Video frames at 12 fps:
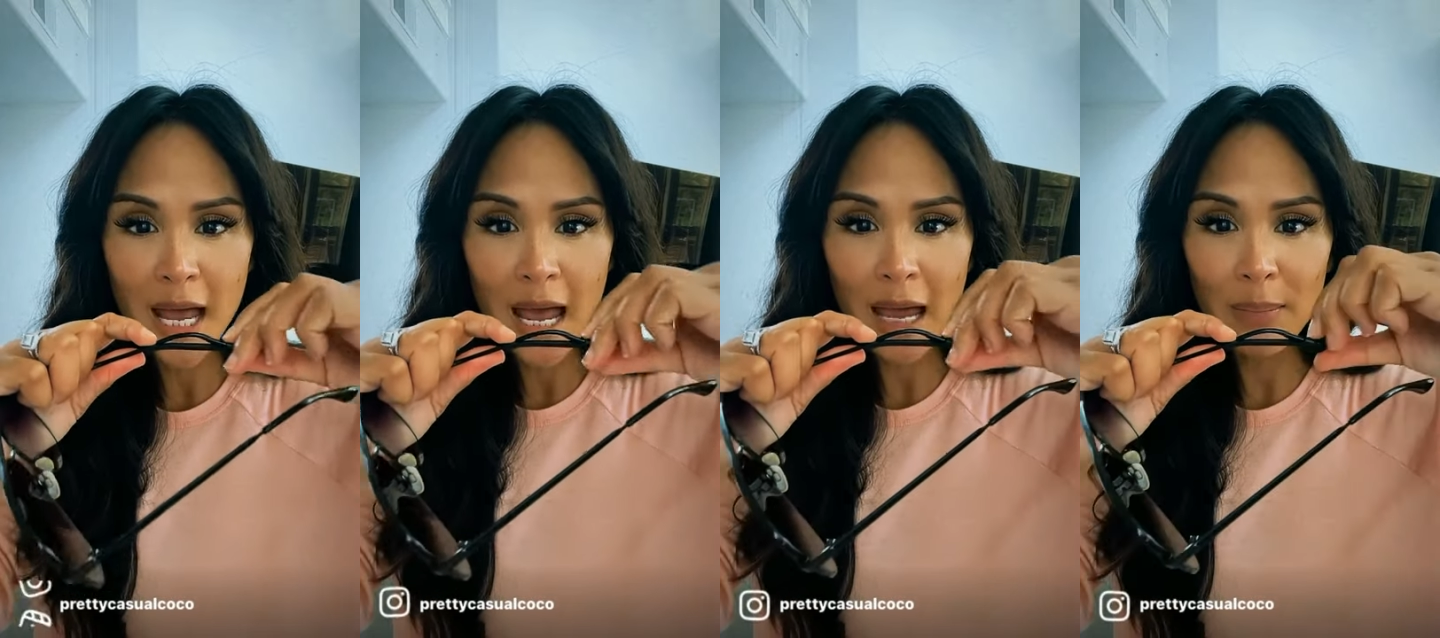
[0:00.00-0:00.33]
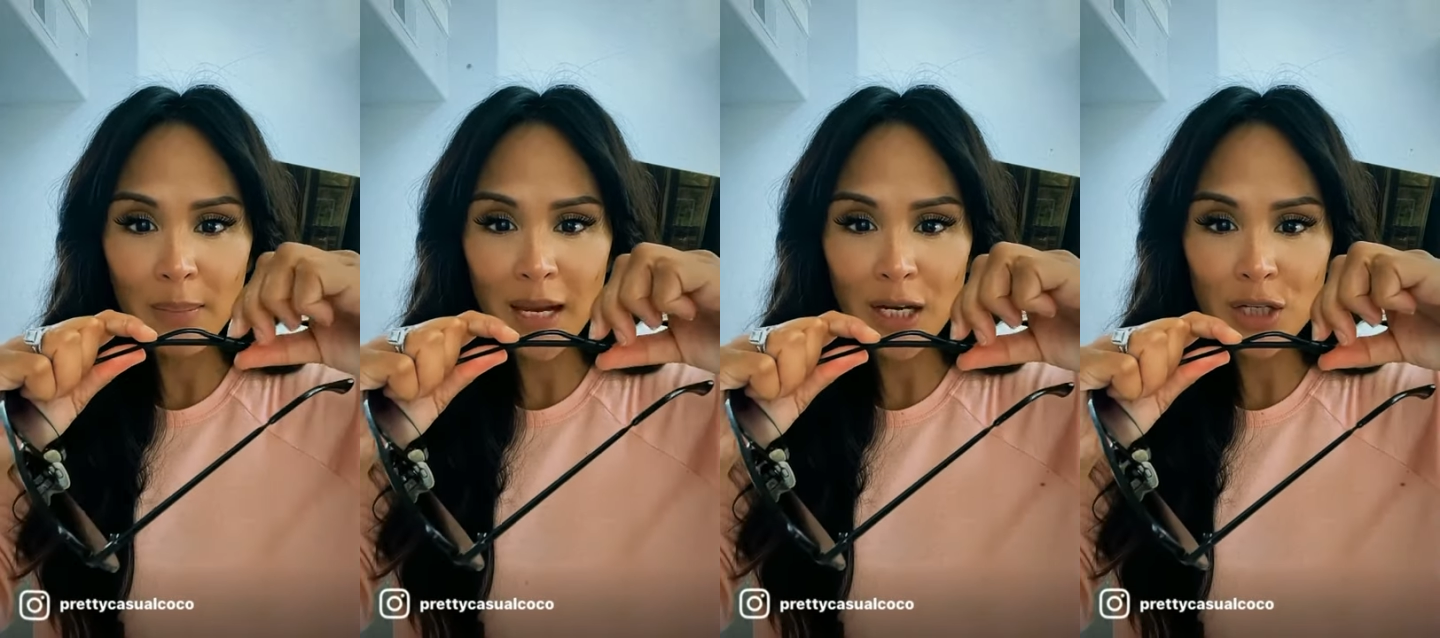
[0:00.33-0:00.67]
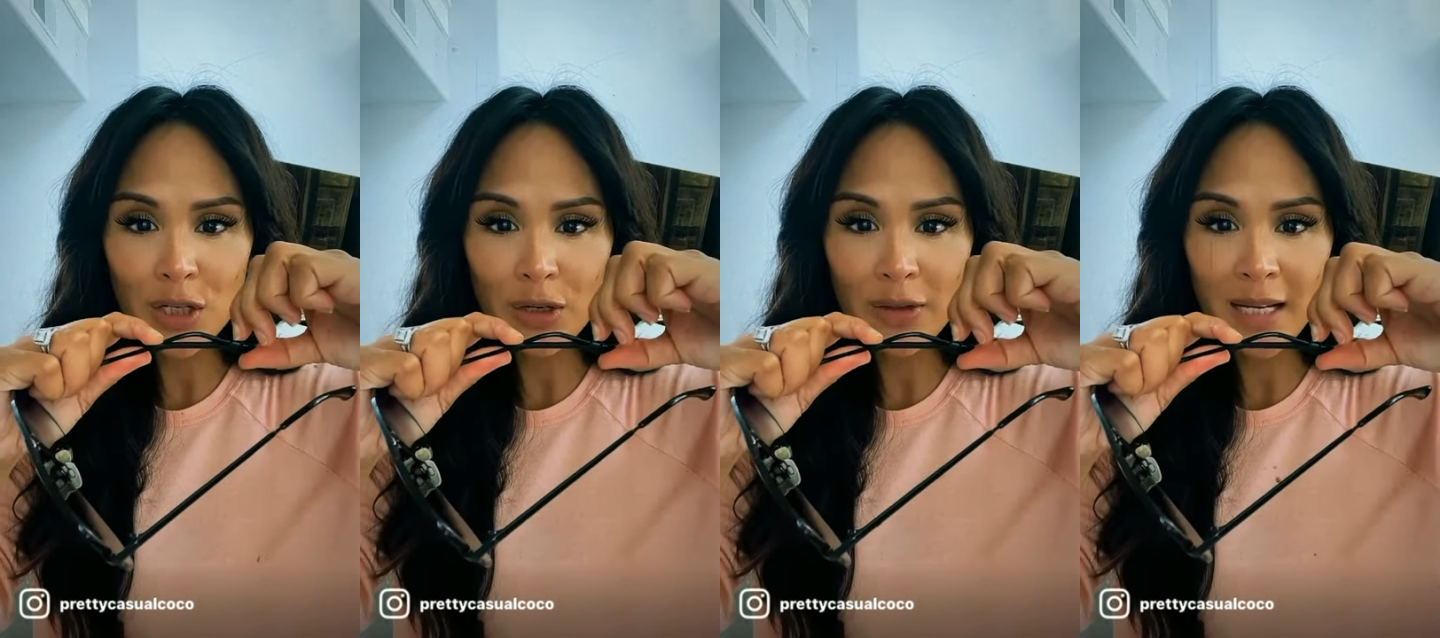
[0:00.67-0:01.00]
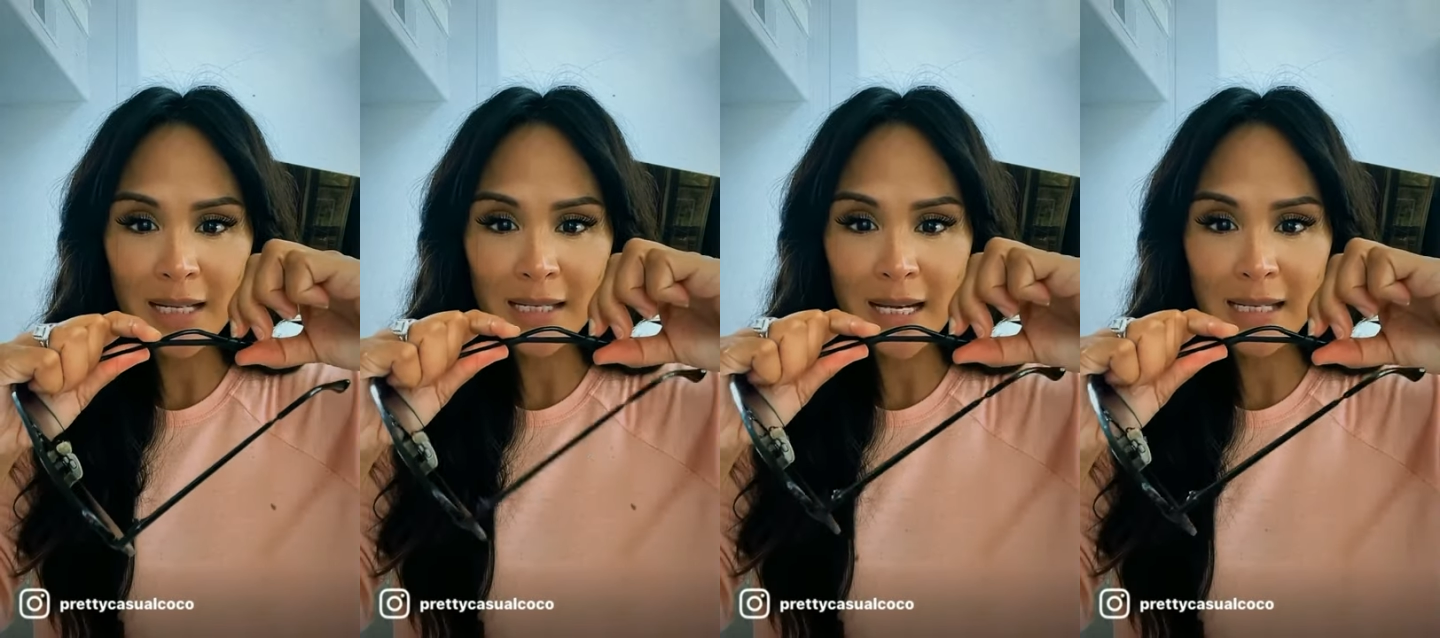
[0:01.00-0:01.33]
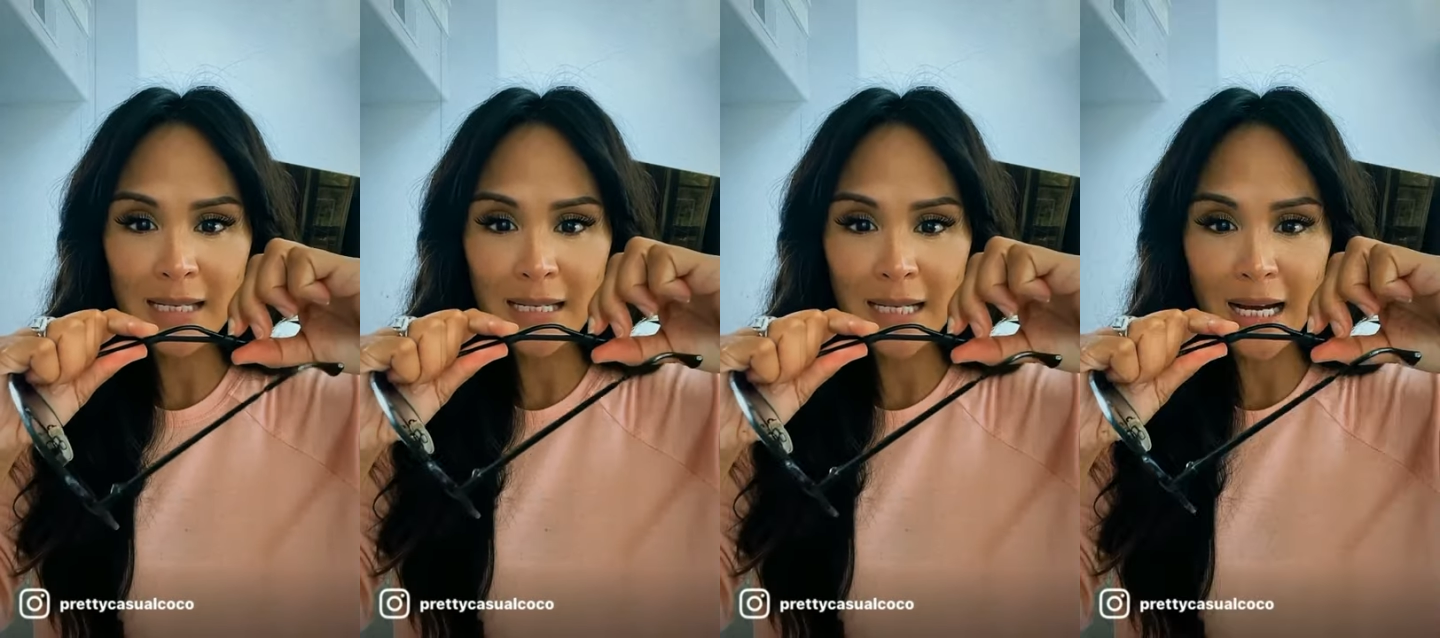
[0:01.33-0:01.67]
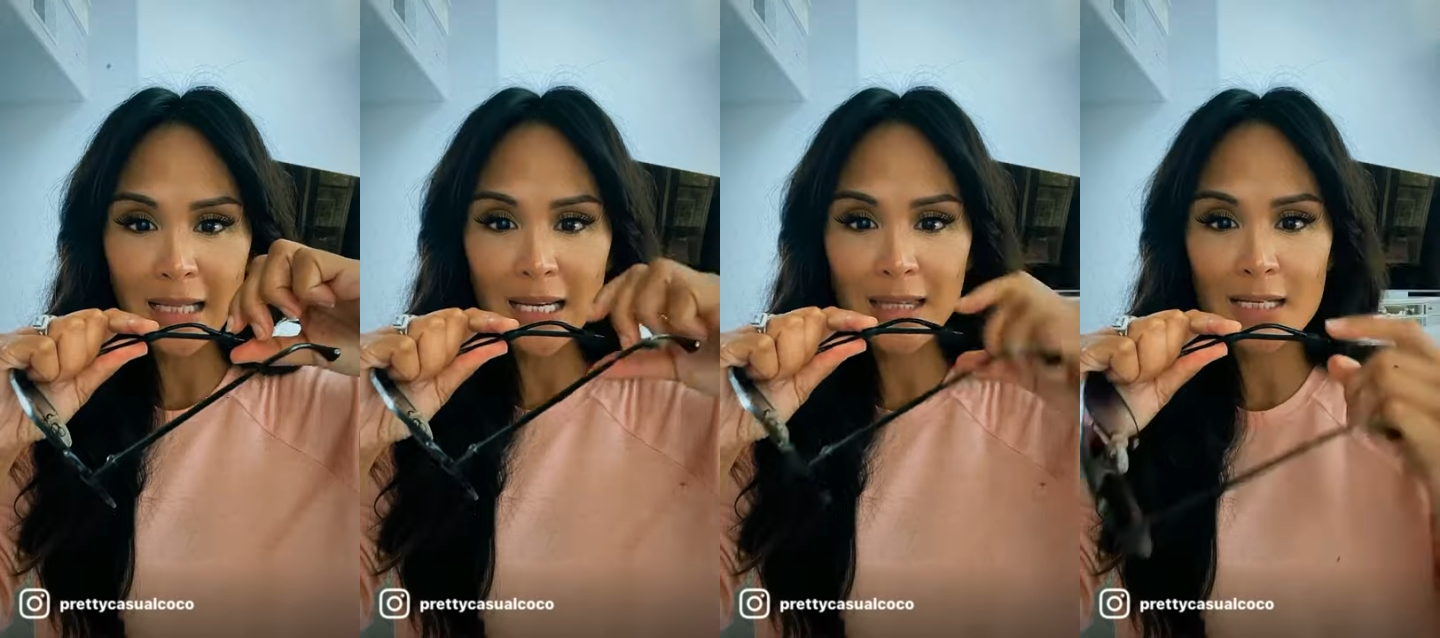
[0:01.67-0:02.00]
and make sure that it's nice and
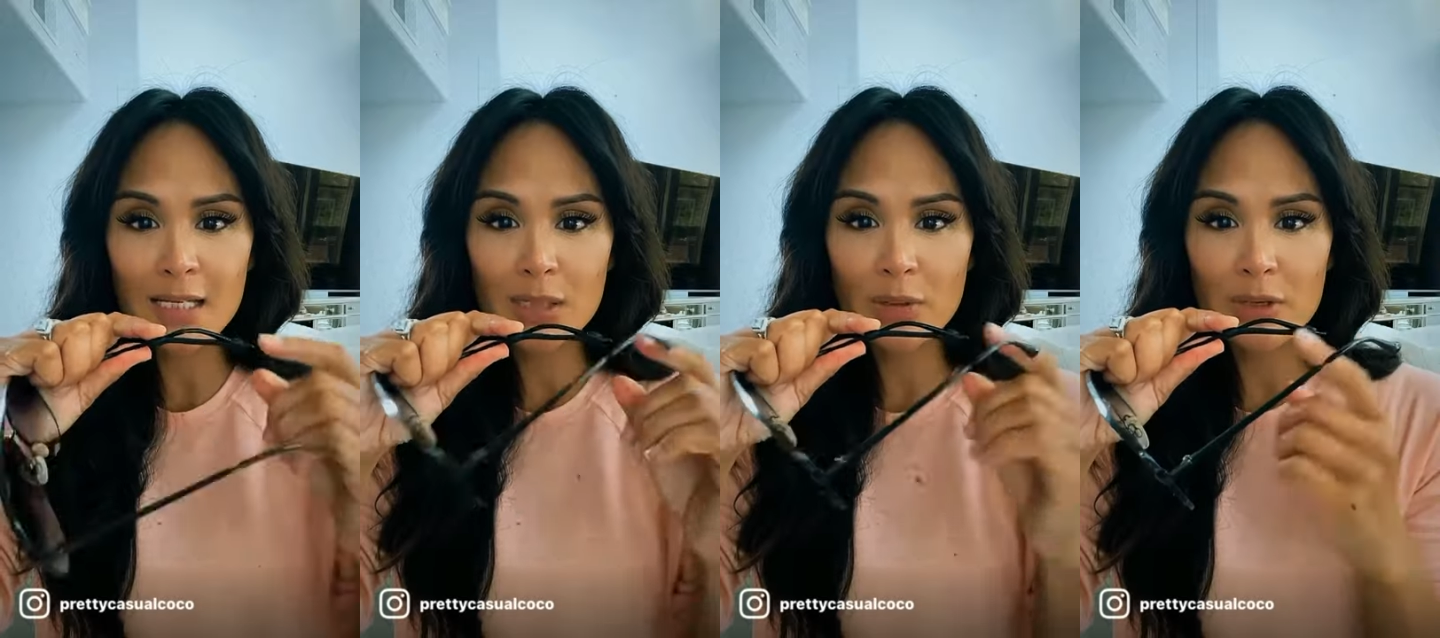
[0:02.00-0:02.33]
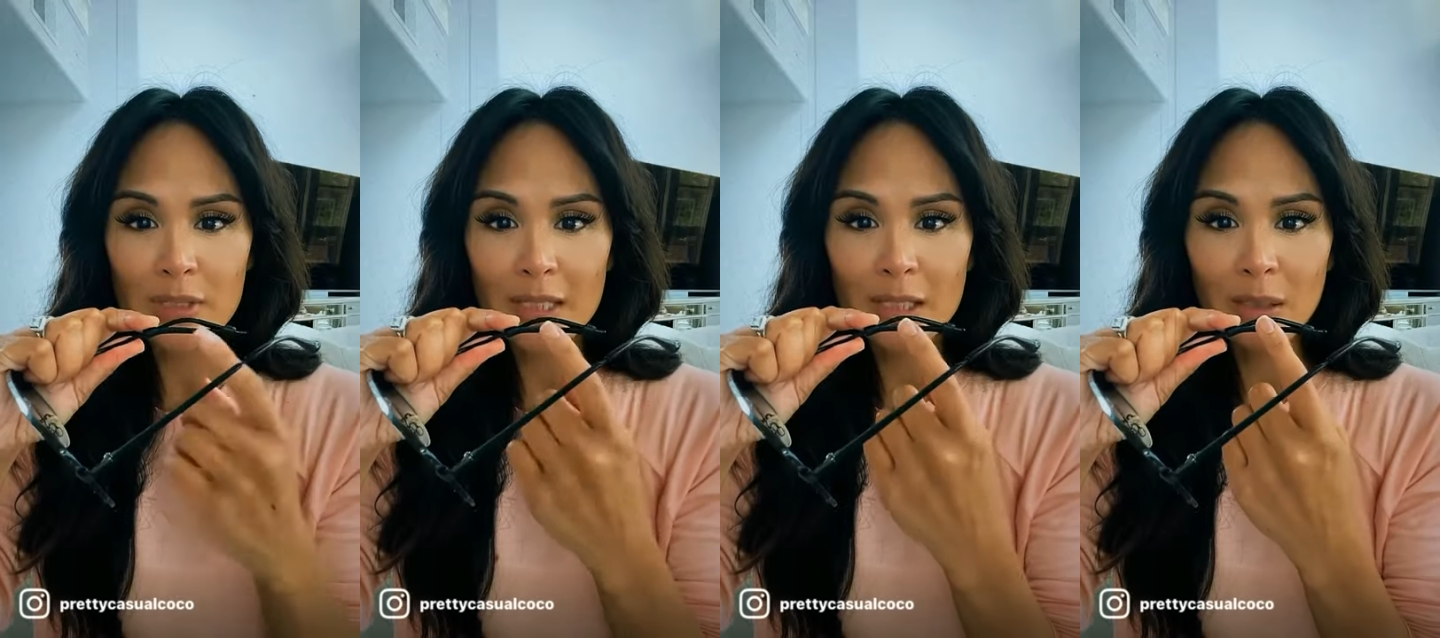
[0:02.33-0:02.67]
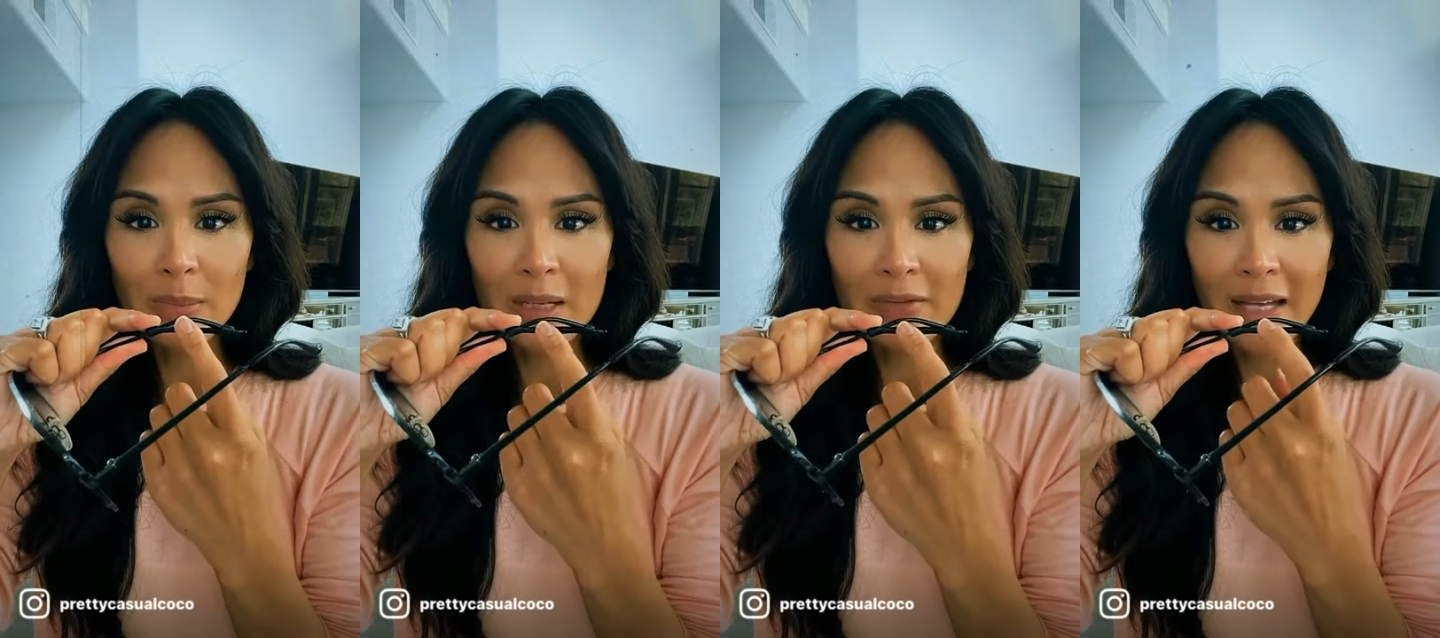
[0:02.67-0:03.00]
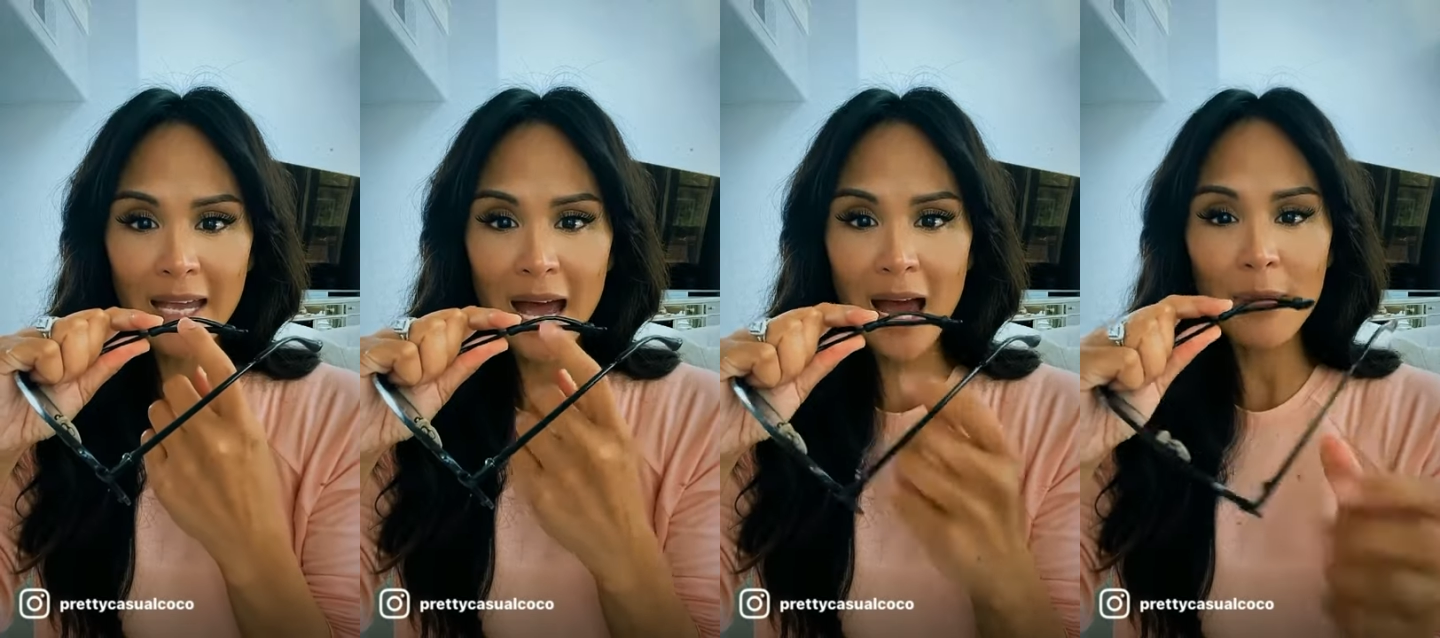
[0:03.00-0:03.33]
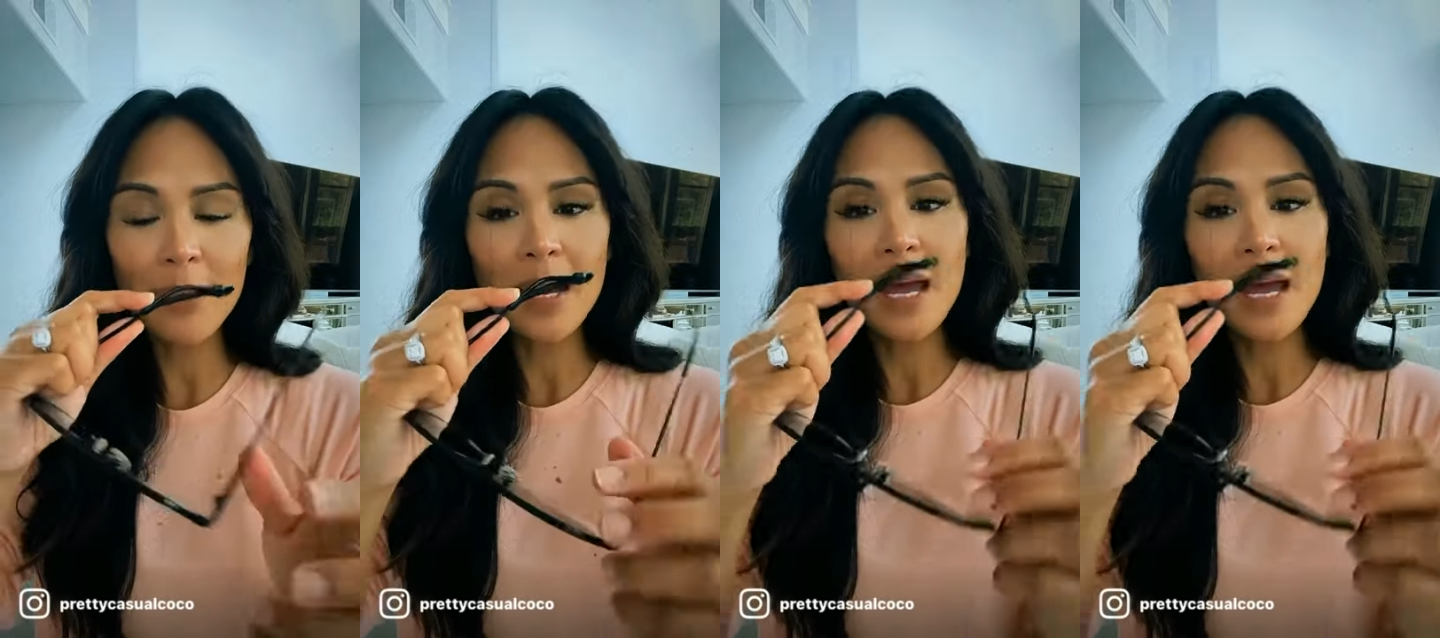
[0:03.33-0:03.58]
tight like this so there's a little bit of a gap.